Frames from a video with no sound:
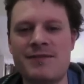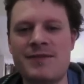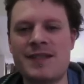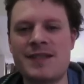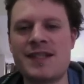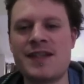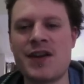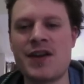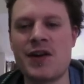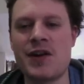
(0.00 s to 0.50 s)

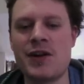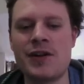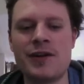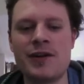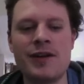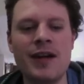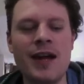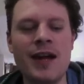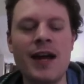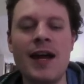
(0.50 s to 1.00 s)
So
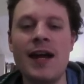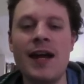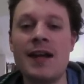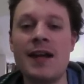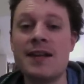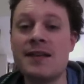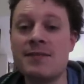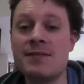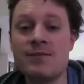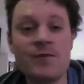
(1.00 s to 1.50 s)

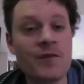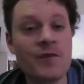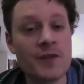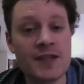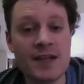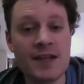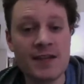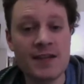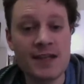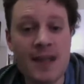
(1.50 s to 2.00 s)
for
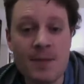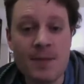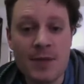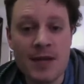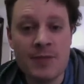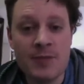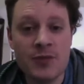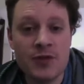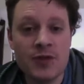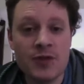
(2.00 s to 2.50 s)
some
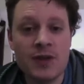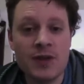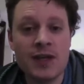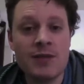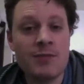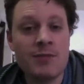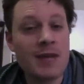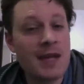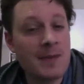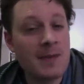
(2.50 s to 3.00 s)
people doing
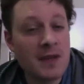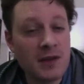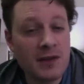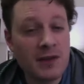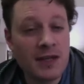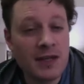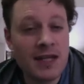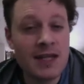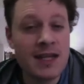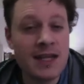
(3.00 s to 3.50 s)
it, maybe you
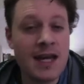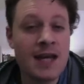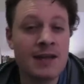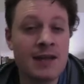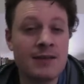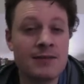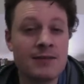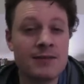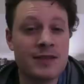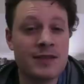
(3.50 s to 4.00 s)
need
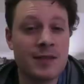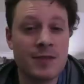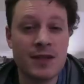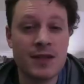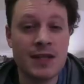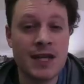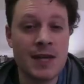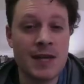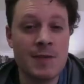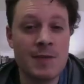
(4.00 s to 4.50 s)
that, something
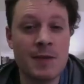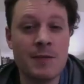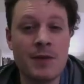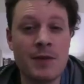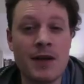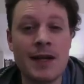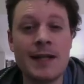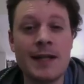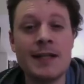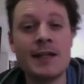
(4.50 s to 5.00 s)
to keep in
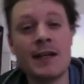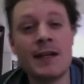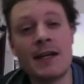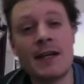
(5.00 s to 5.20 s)
mind.